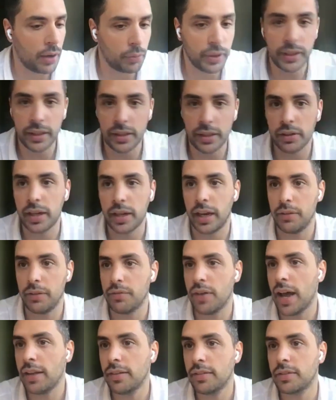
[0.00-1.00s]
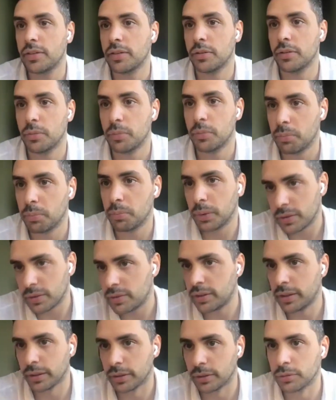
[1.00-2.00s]
retail can invest. But
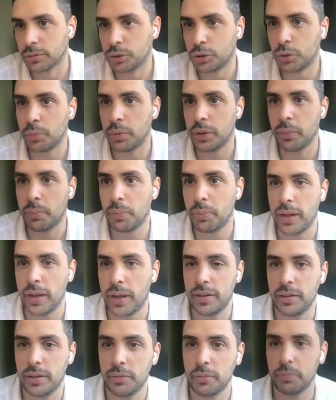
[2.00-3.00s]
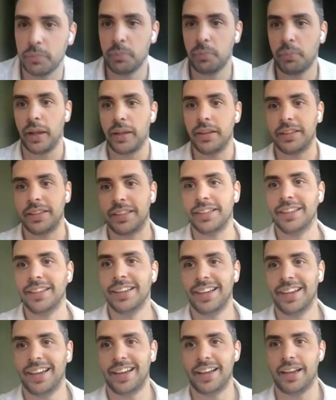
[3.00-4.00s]
still should be a plenty.
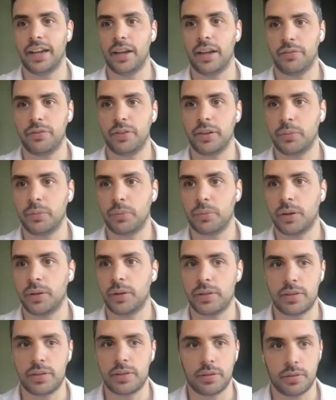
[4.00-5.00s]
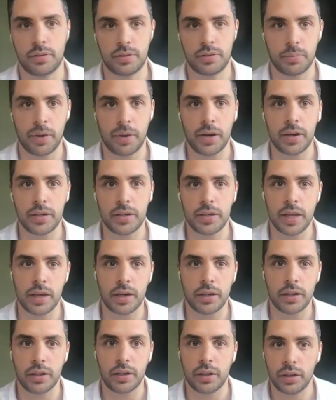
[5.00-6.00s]
I think it's about
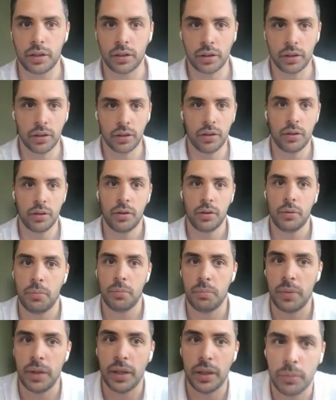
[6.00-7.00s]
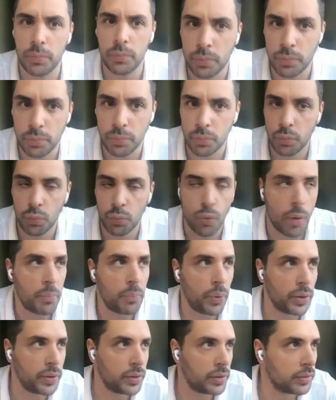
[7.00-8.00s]
another
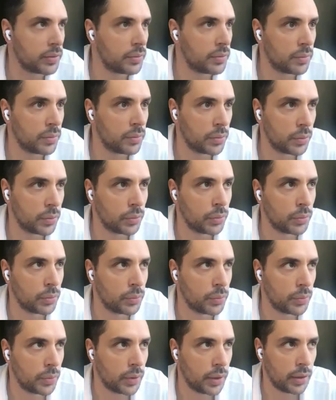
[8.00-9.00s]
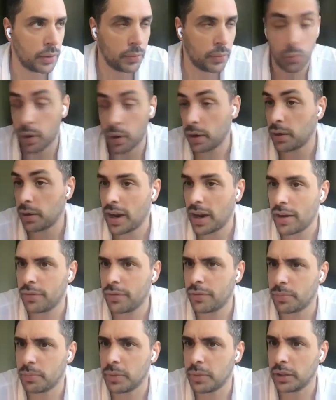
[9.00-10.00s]

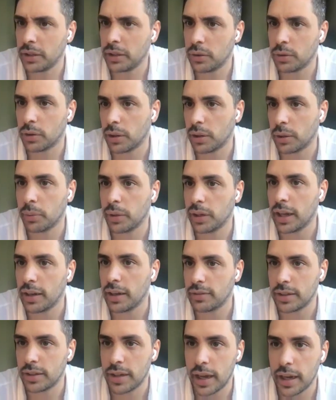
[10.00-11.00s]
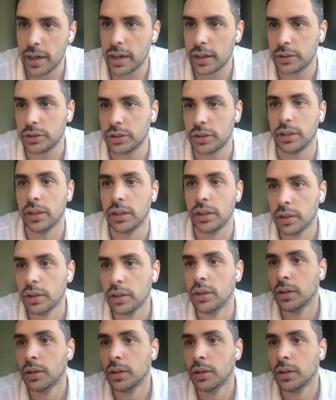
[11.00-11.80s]
1.5 million, or a little bit less than that, actually.